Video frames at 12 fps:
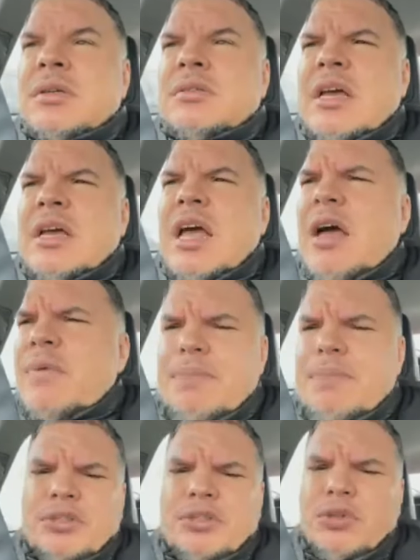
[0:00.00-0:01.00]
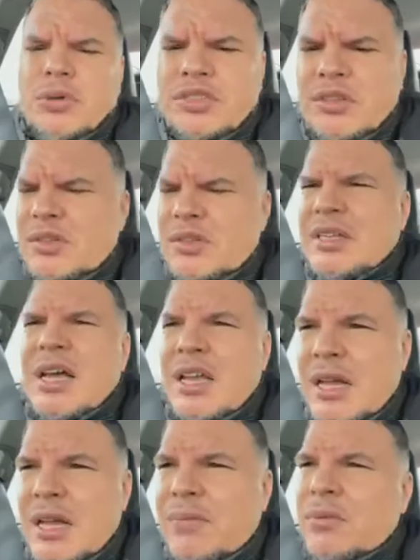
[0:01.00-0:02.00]
They haven't produced on that
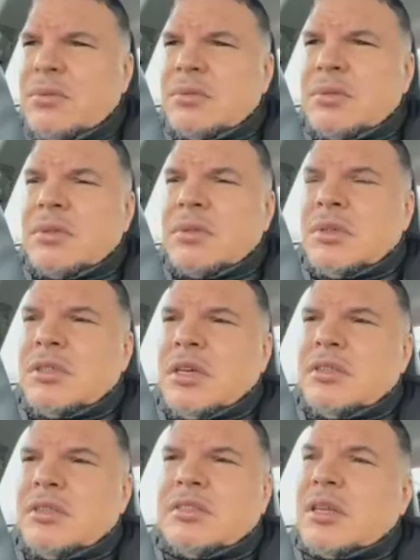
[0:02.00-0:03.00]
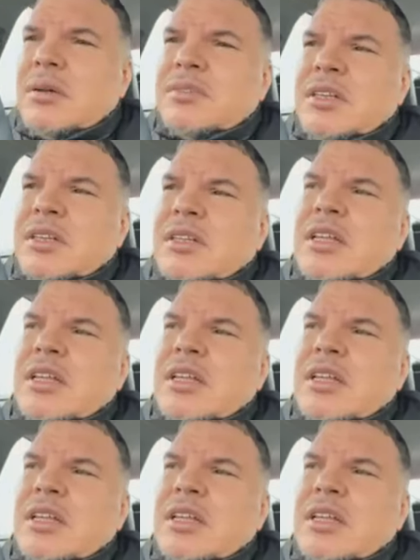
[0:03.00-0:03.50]
level. You understand what I'm saying?